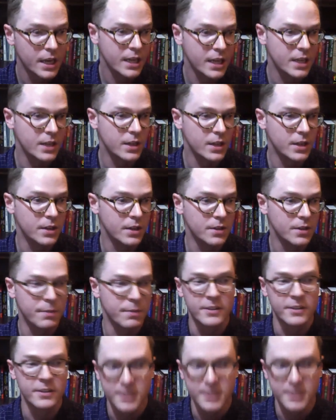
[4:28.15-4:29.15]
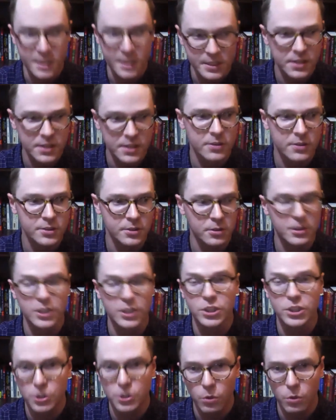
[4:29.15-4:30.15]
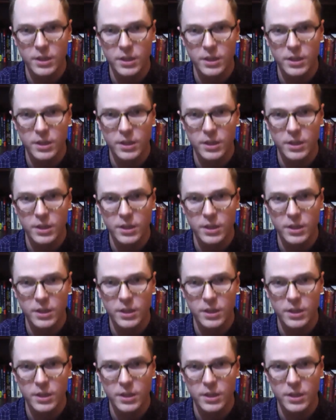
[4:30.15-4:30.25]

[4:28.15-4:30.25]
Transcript: He is about 60 years old. He's short.